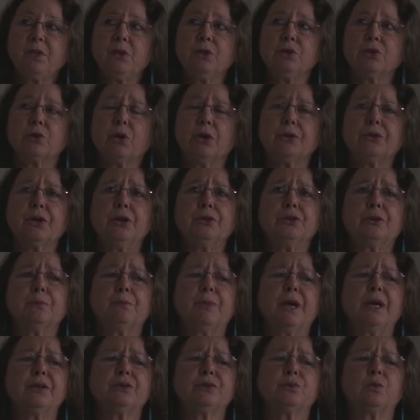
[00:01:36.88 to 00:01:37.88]
So I thought the
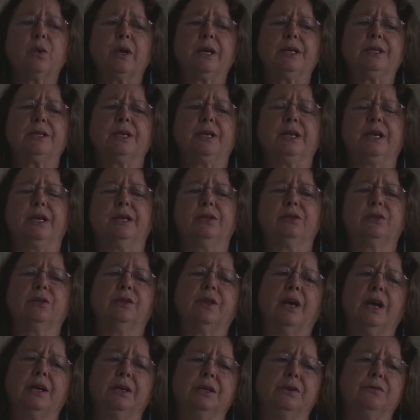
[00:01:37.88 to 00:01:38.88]
best way to get to
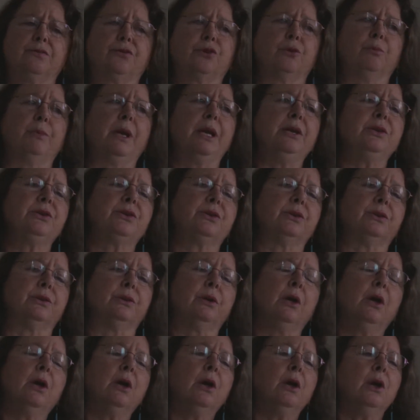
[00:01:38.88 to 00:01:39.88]
that
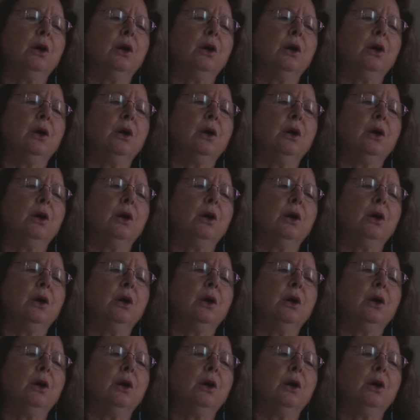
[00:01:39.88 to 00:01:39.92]
information